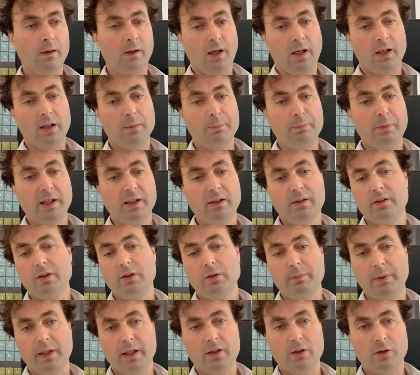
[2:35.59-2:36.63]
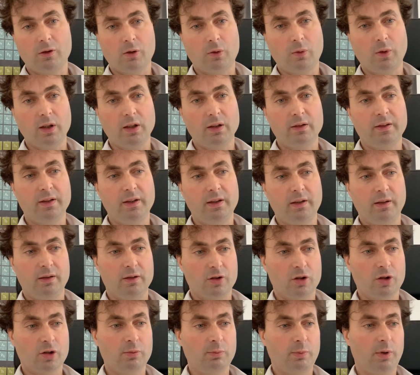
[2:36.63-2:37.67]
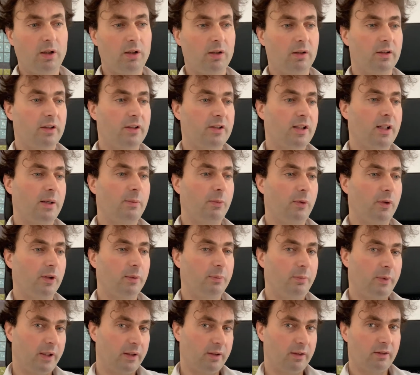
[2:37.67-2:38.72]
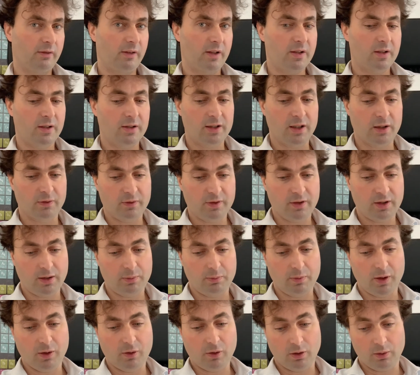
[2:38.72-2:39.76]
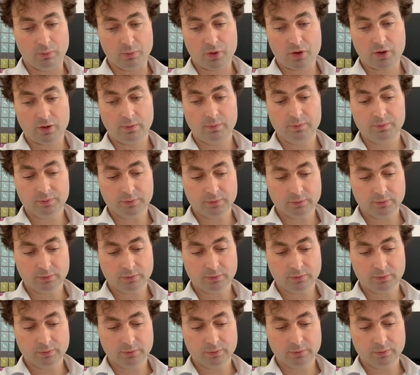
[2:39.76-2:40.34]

And the better you make your quality, the smaller the sample dependent resistivity becomes.